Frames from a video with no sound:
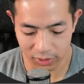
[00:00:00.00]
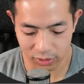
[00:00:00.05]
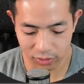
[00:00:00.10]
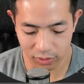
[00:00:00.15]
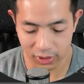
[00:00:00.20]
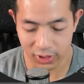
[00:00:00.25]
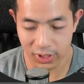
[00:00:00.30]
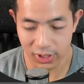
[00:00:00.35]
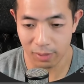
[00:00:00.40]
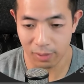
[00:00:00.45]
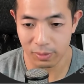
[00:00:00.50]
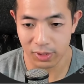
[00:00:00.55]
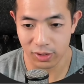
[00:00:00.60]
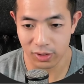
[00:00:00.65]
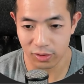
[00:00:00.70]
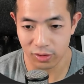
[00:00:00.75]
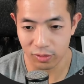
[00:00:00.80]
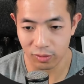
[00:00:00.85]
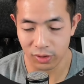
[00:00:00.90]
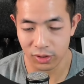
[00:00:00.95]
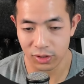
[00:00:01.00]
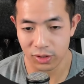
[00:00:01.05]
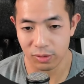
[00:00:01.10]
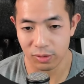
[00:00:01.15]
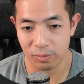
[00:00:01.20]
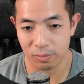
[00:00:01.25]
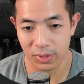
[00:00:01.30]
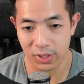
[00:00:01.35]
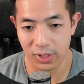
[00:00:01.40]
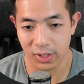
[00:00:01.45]
So examine is going
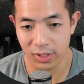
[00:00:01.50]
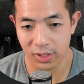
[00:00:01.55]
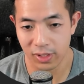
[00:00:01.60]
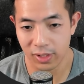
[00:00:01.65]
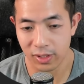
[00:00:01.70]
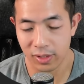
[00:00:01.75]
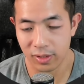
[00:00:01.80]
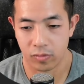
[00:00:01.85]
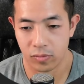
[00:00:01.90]
to be,